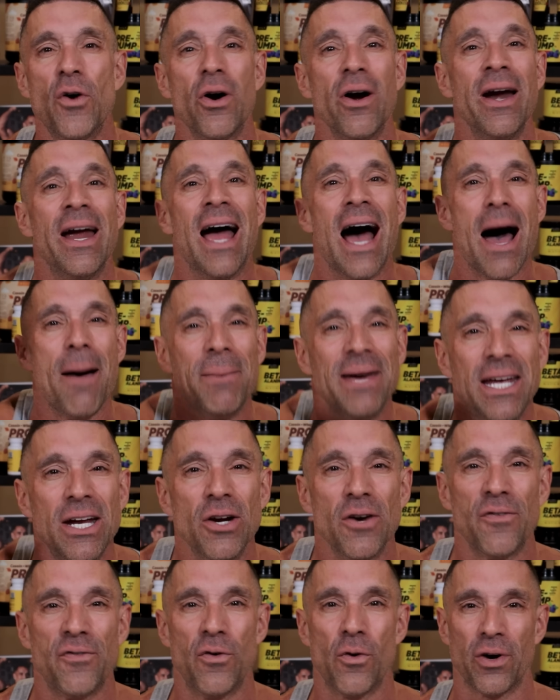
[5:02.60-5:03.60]
for her. I'm
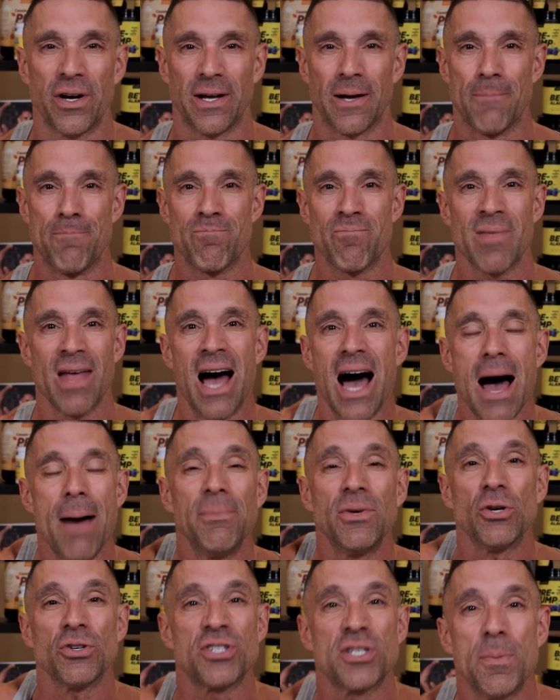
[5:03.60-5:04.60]
here for you.
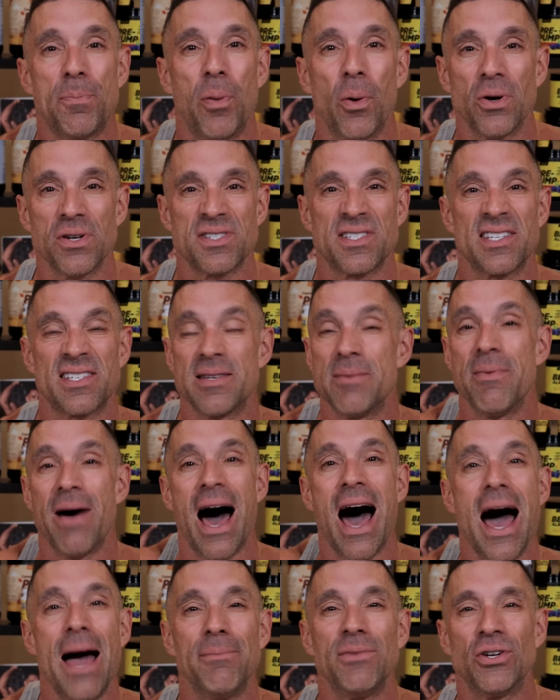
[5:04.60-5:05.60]
I'm your support system.
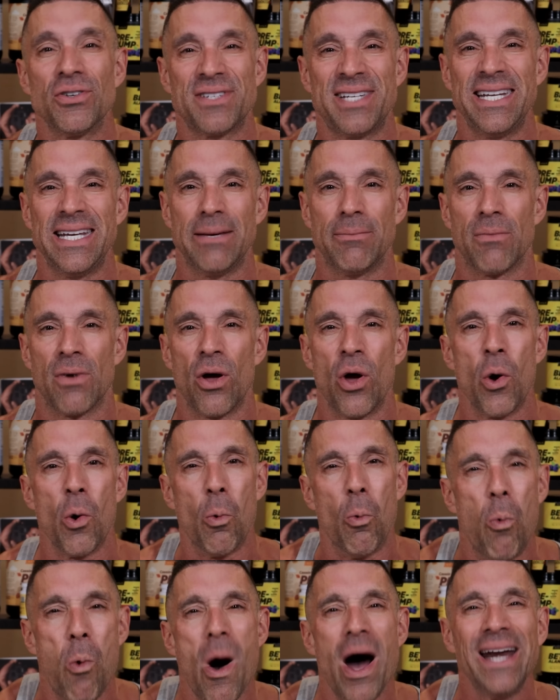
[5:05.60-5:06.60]
I'm your team.
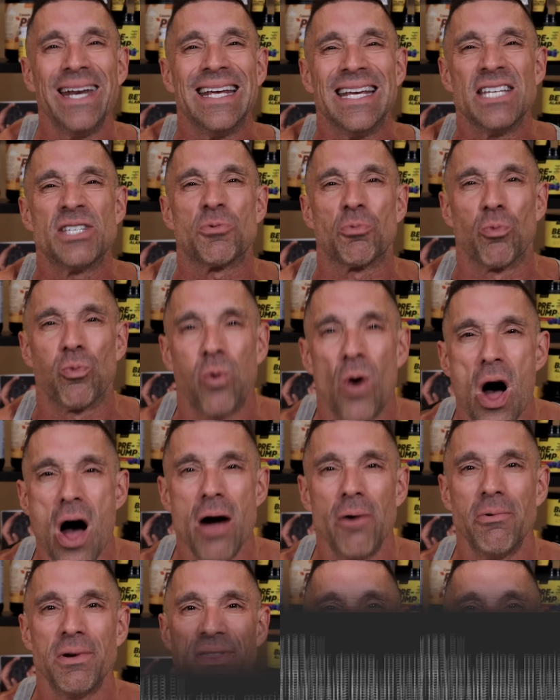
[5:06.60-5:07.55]
What is wrong